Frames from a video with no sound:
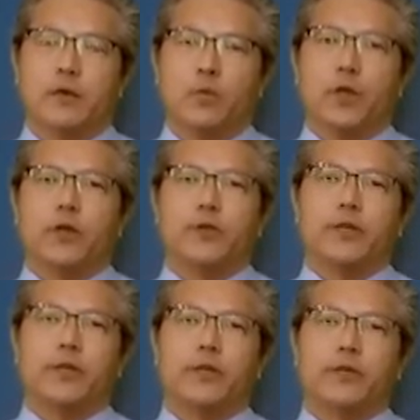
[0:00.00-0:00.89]

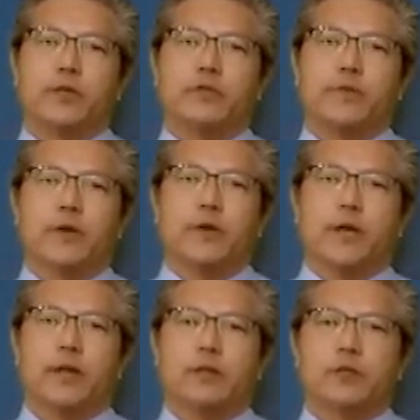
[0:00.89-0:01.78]
110 degrees
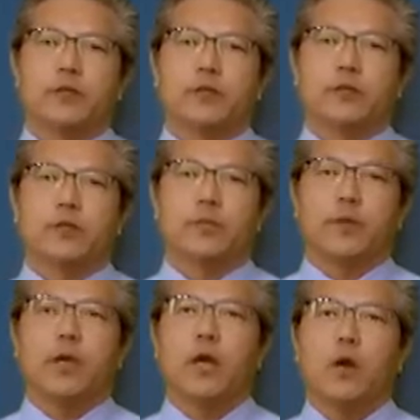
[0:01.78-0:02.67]
Fahrenheit is considered to
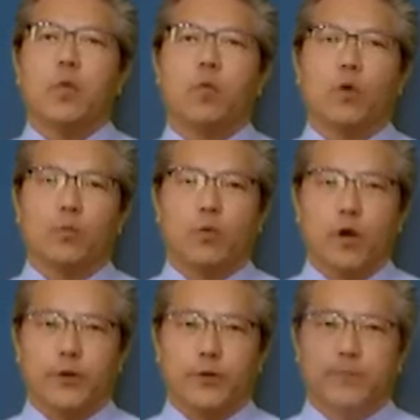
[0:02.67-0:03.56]
be warm
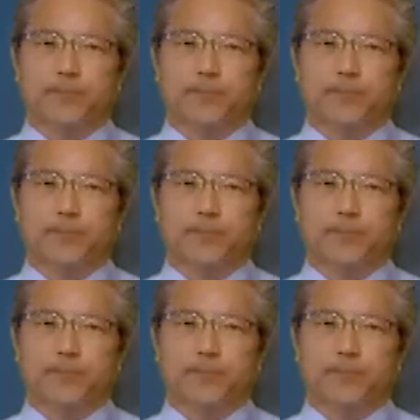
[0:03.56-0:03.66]
water.